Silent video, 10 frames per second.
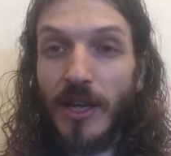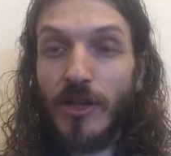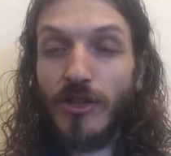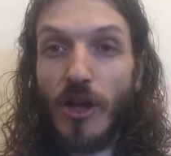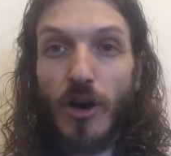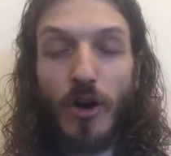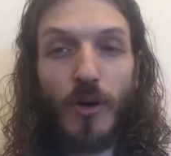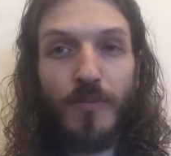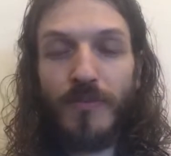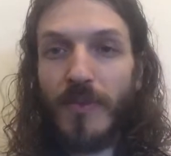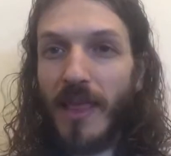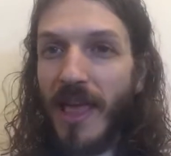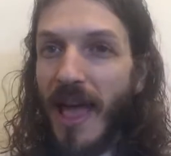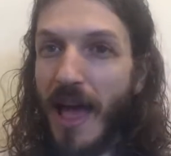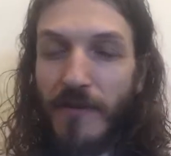So
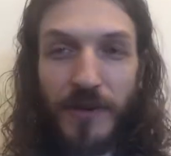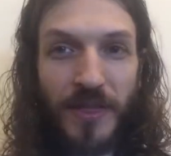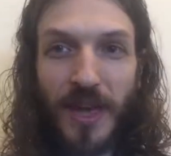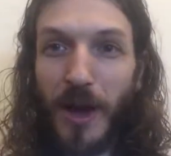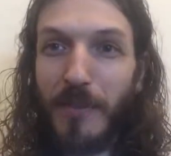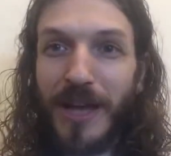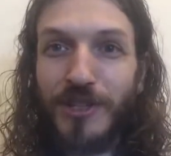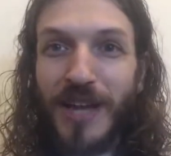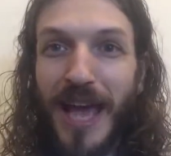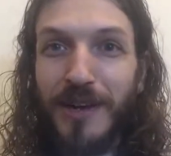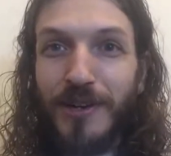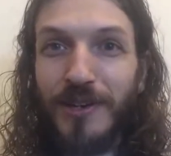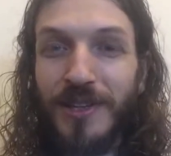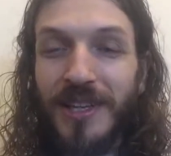everything on my channel